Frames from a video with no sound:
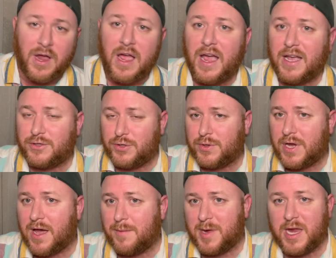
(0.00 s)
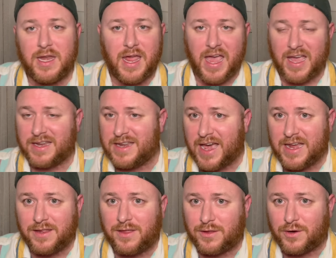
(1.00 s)
as you come in at
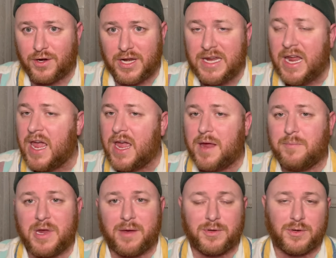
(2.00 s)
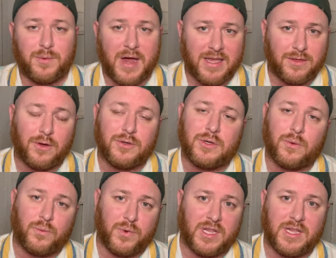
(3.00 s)
9:30 and be able to ride those
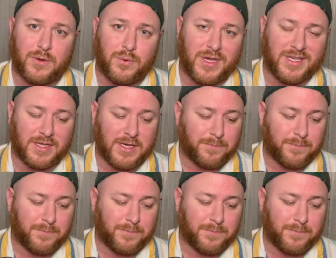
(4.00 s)
really quickly.